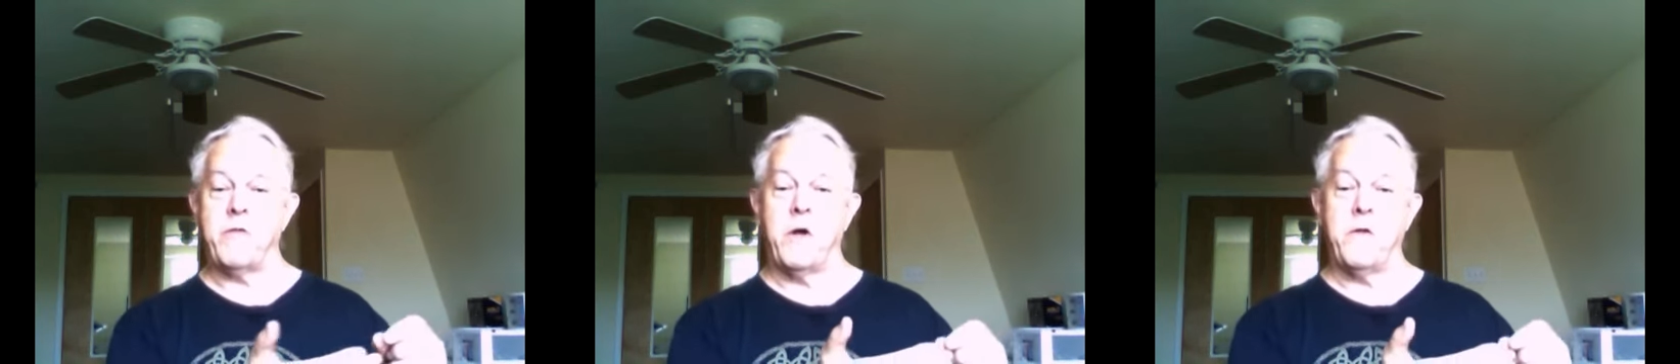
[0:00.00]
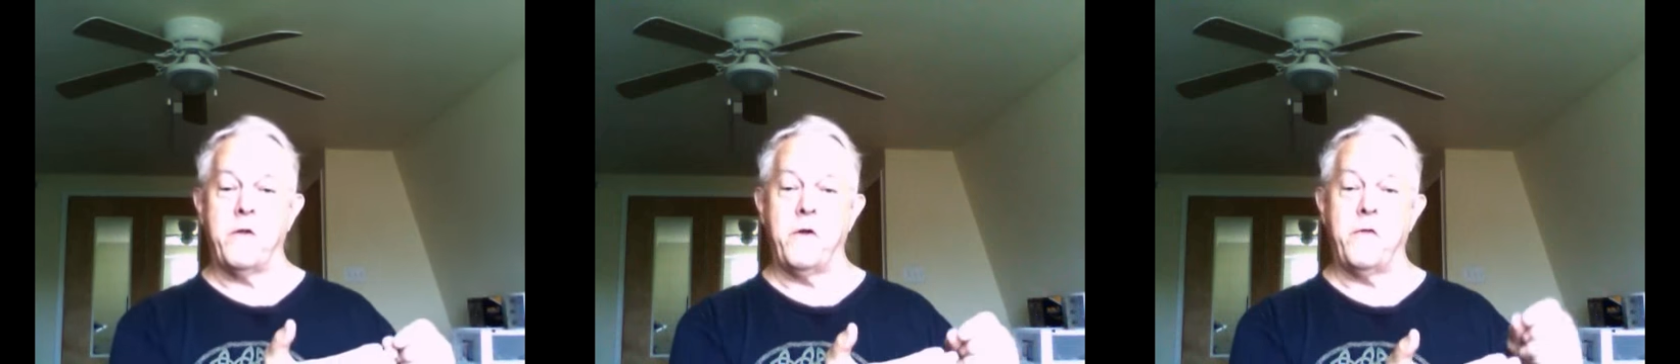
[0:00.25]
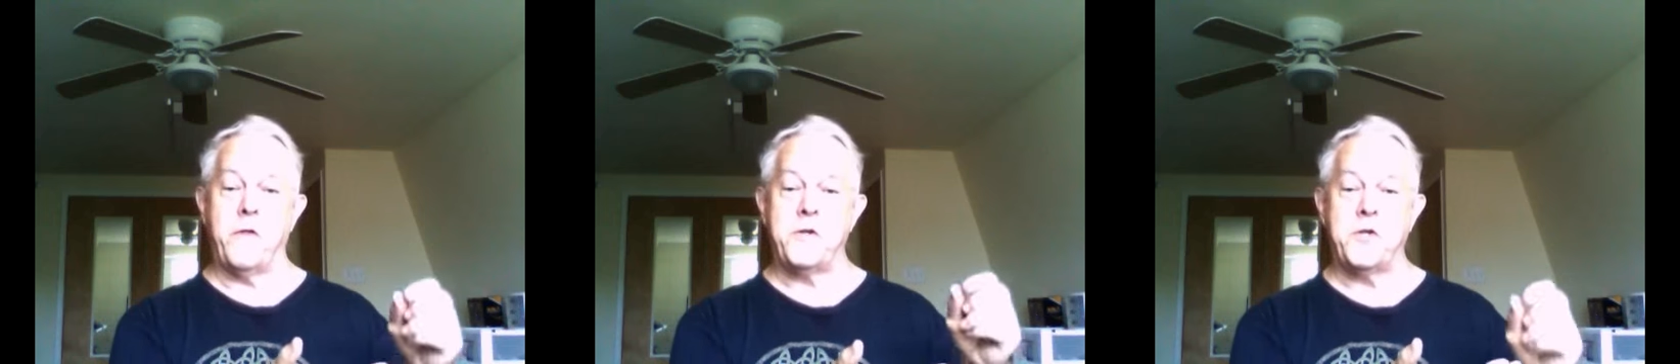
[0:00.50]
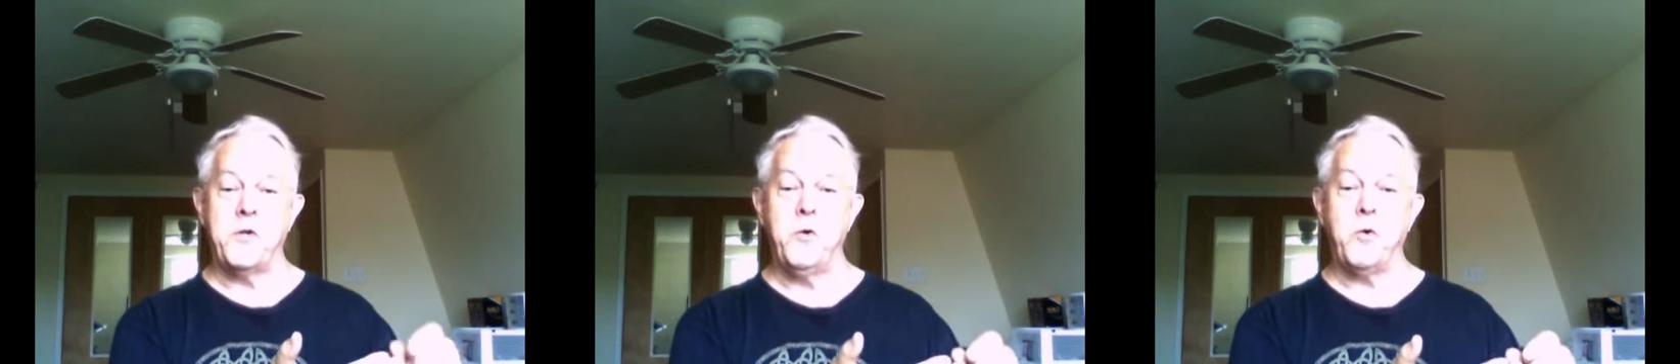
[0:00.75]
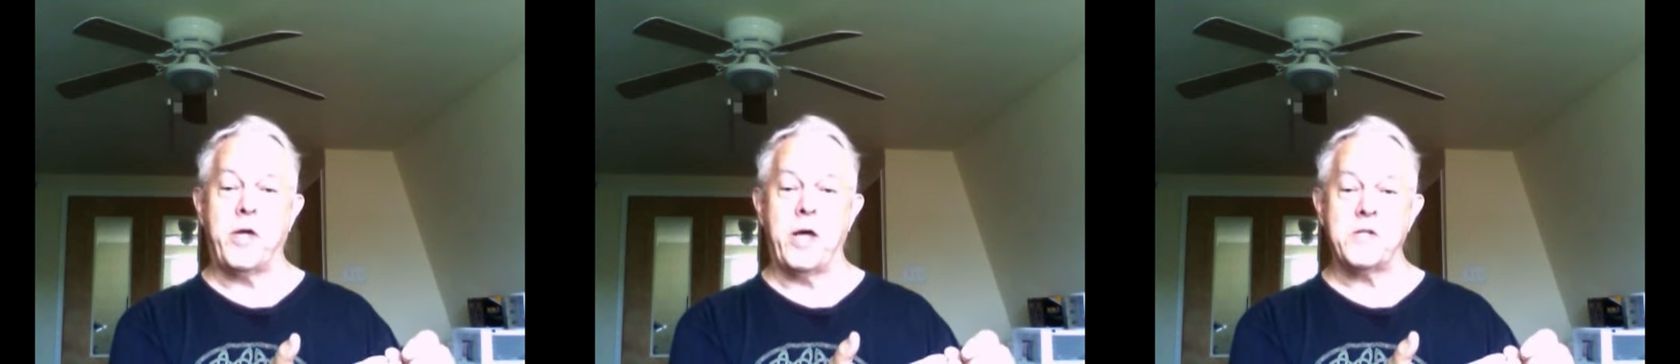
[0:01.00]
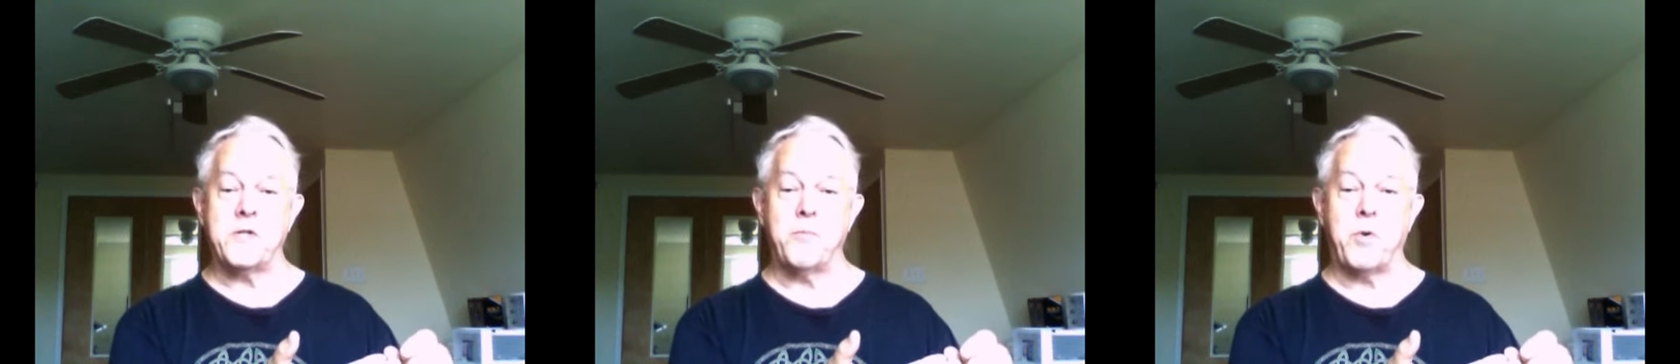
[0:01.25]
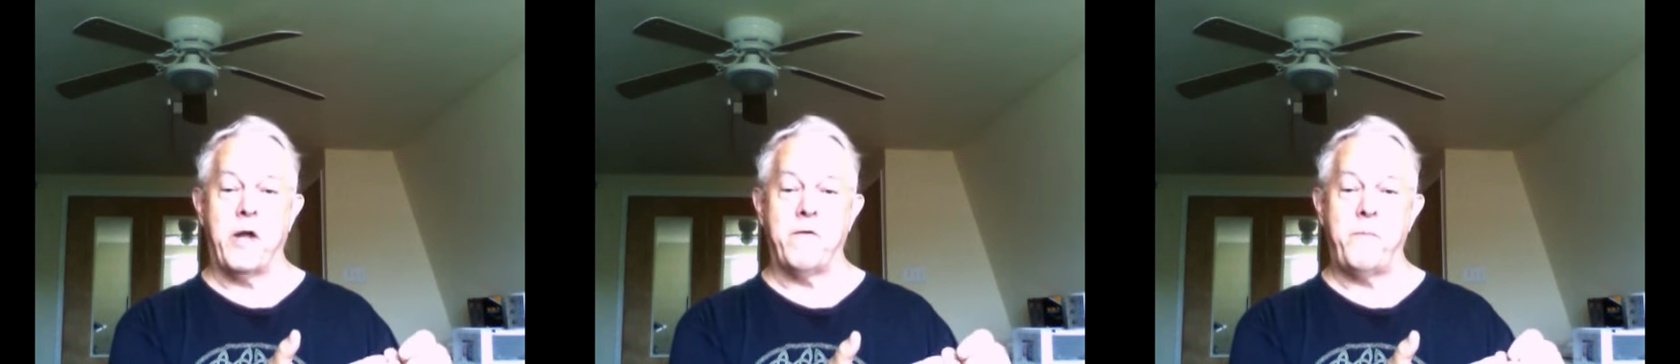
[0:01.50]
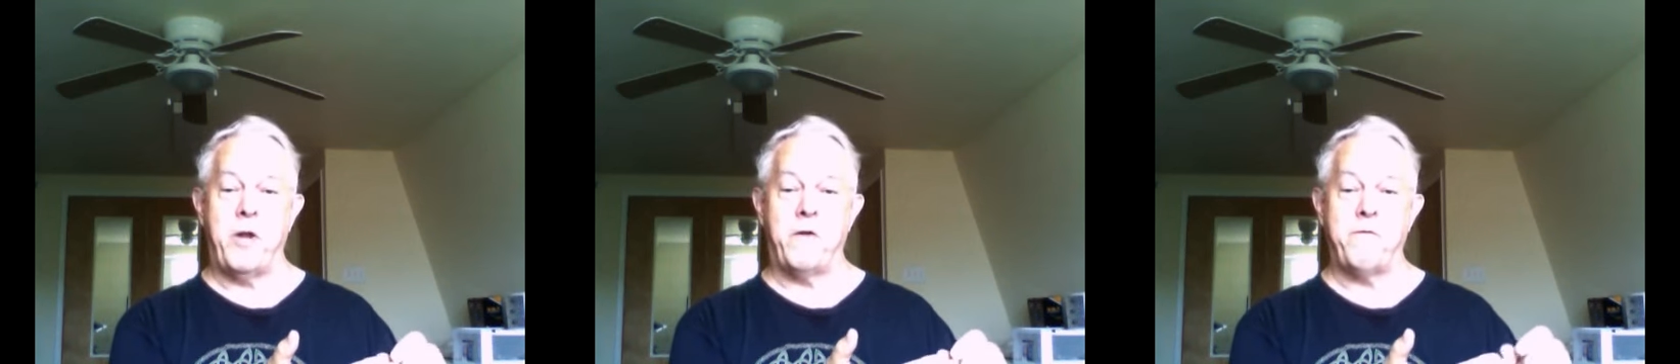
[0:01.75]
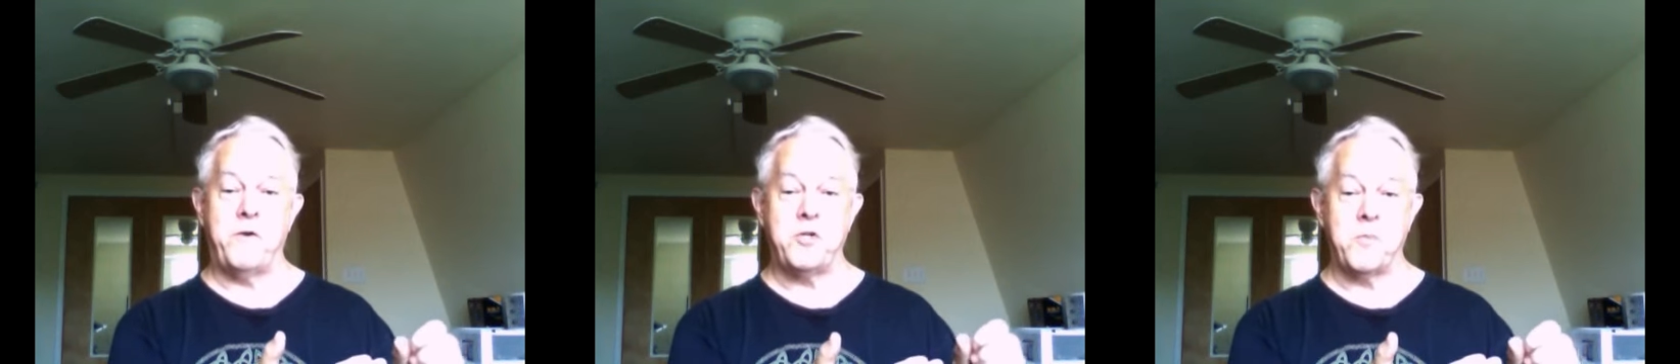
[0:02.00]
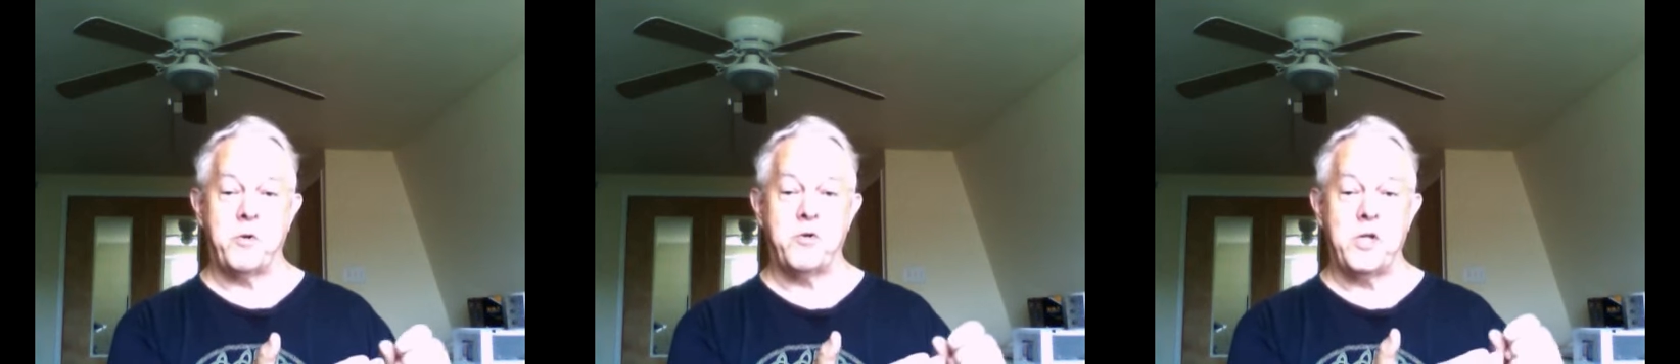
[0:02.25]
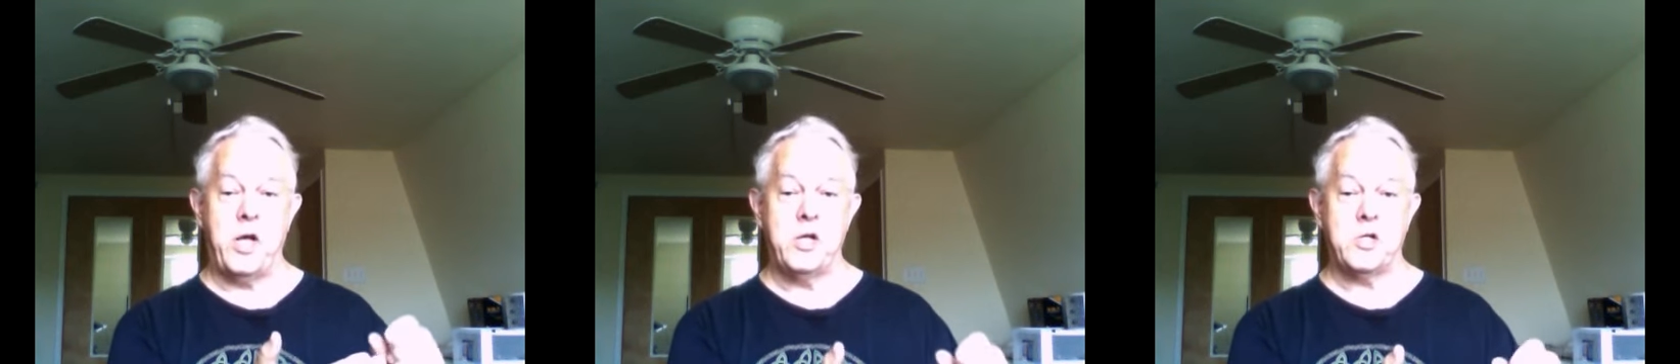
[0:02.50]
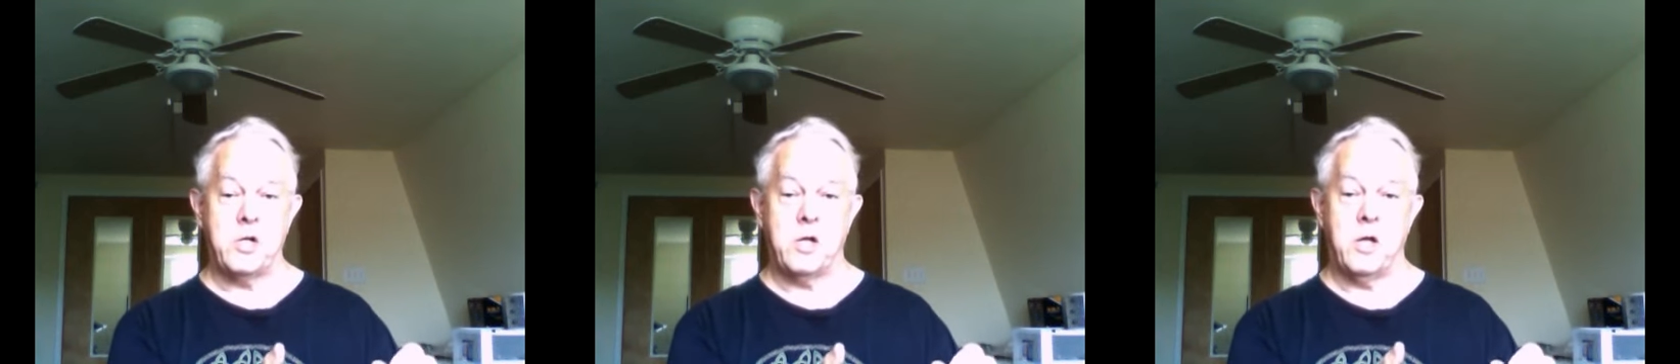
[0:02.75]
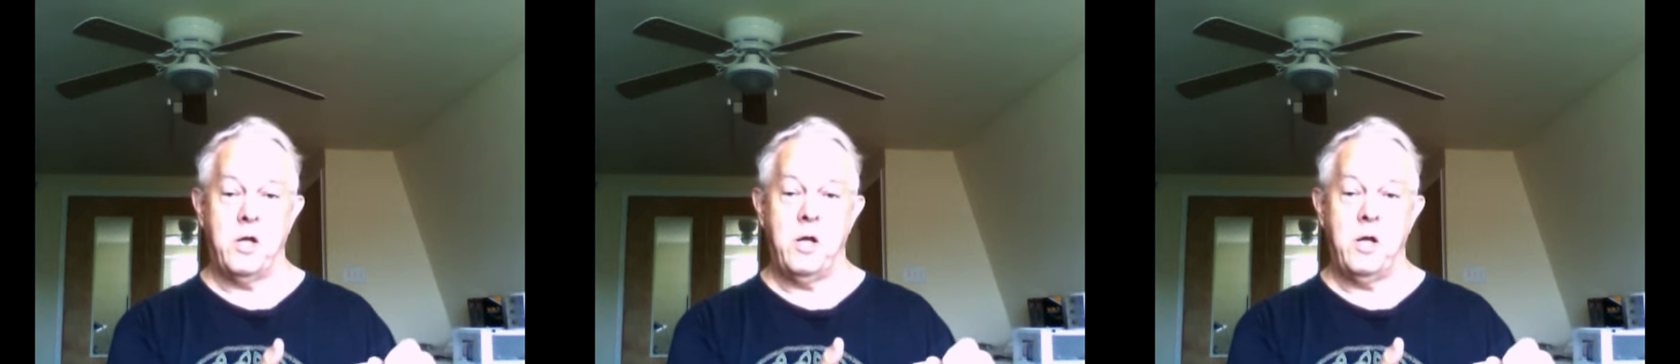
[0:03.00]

The 2 get some kind of beneficial mutation,